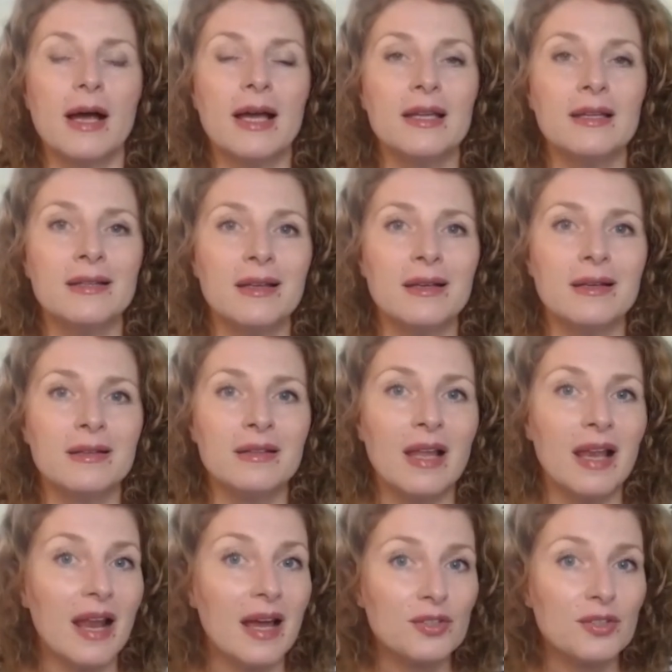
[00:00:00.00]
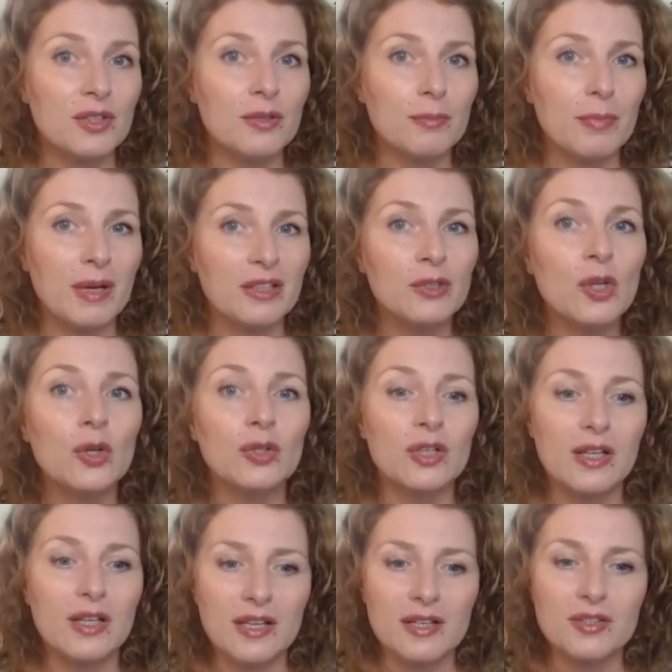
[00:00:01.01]
And the last but not
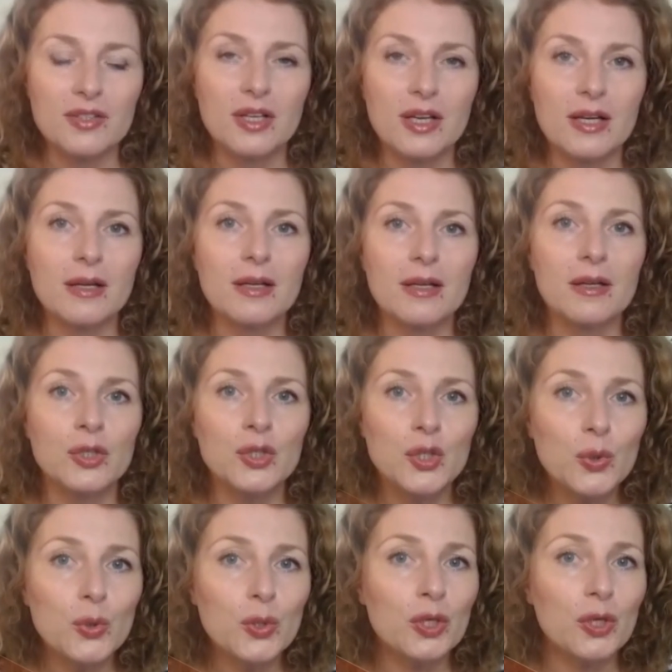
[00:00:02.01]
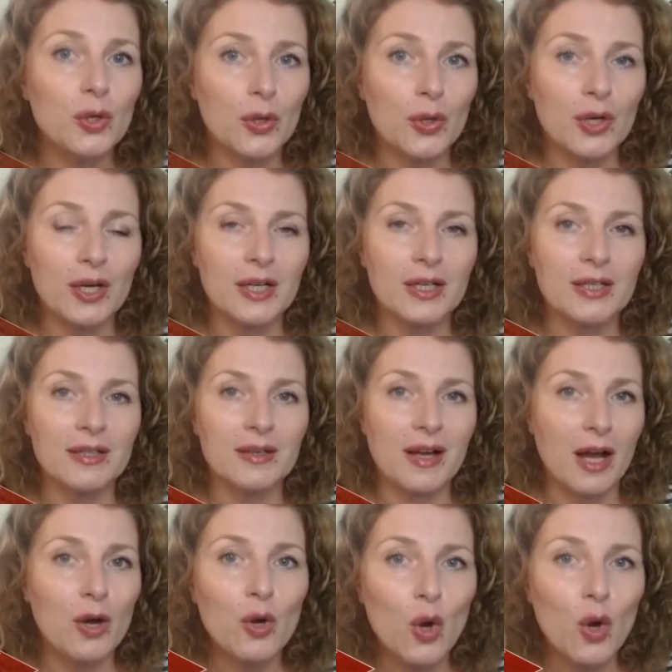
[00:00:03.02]
least, do your
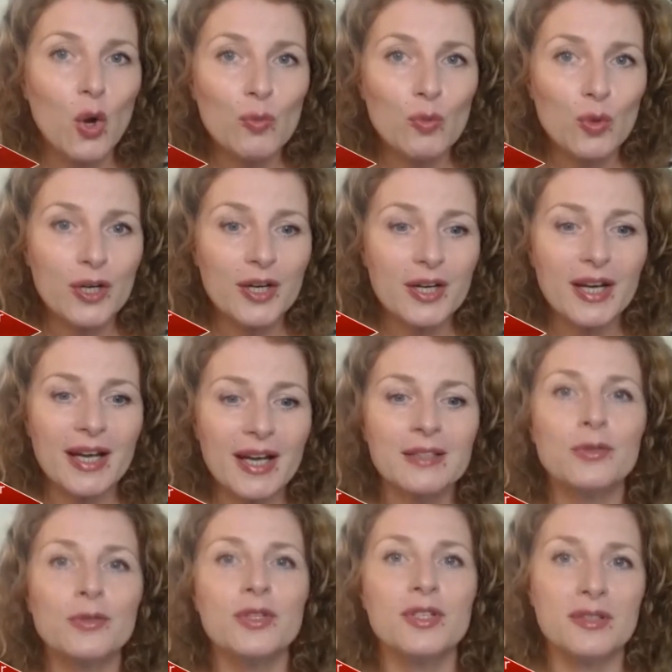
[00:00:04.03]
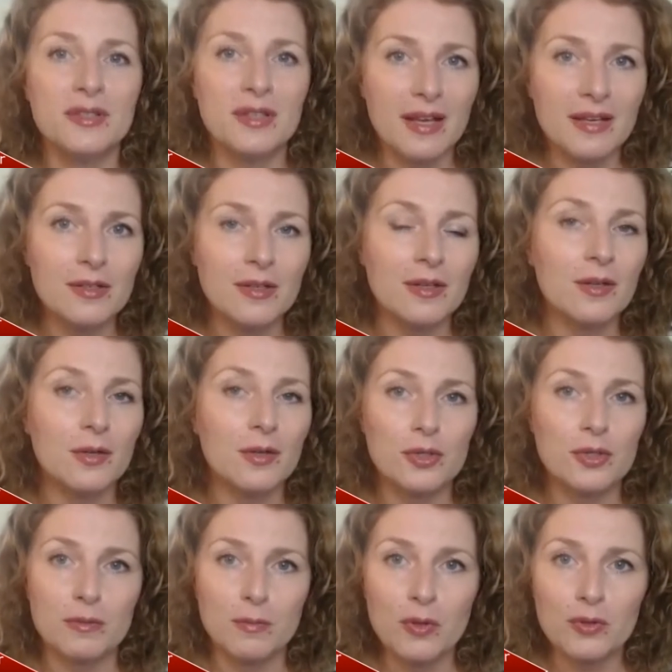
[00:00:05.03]
homework and restate your
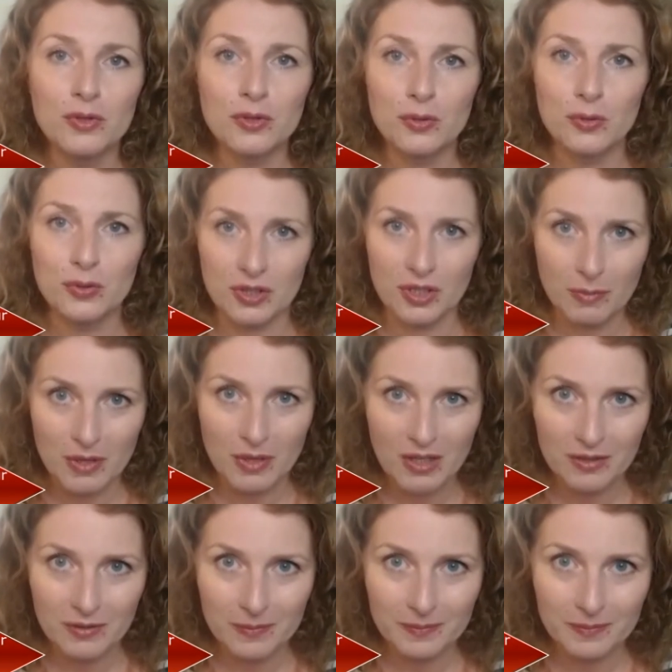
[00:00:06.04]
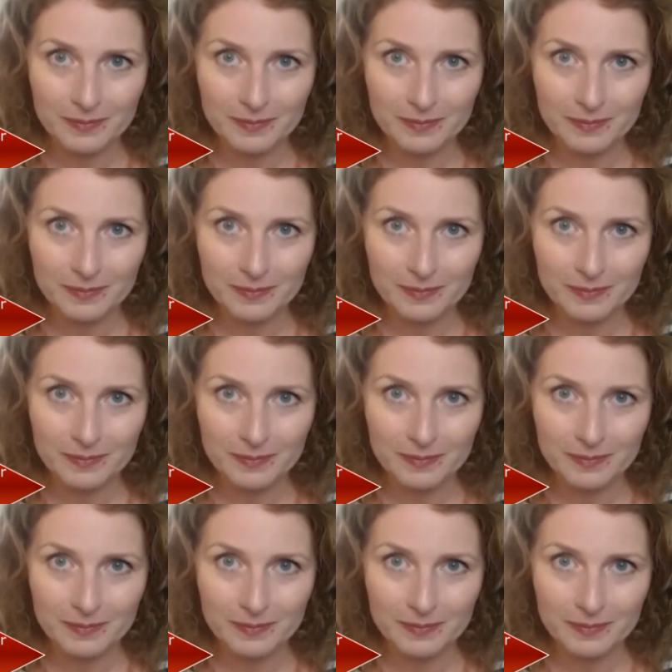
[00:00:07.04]
response to stimuli.